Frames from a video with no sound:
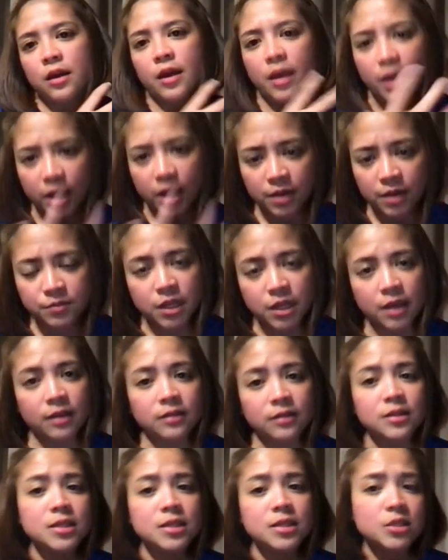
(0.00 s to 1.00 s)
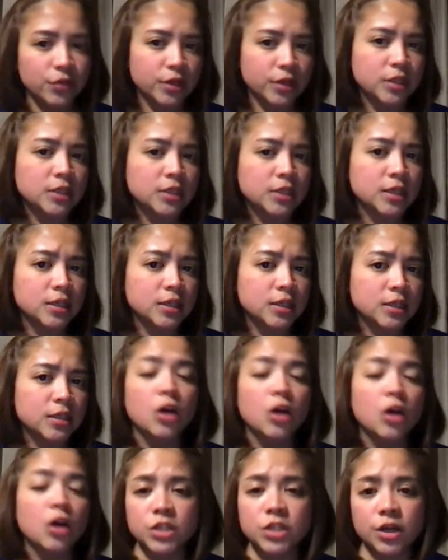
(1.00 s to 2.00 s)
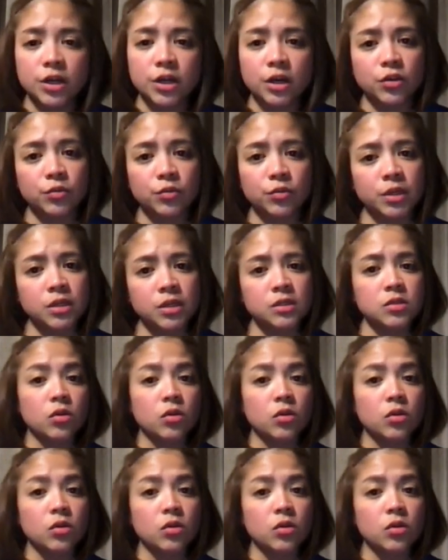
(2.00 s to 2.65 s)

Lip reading: aimed at discrediting the counter arguments